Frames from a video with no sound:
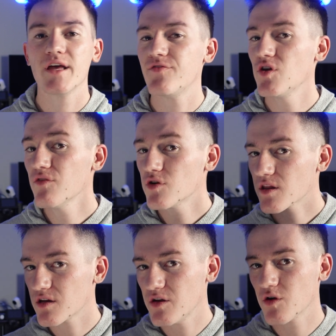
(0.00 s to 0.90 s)
If you have one
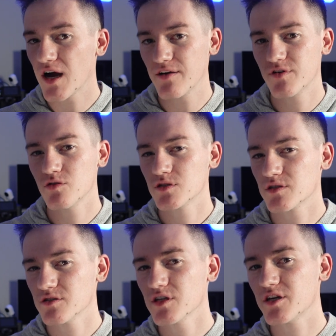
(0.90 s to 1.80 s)
of the newer iPhones,
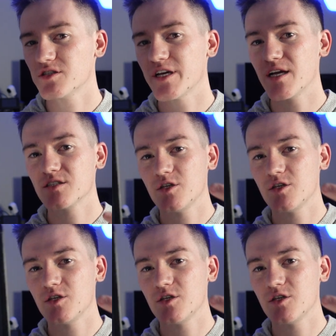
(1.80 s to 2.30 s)
there's a good chance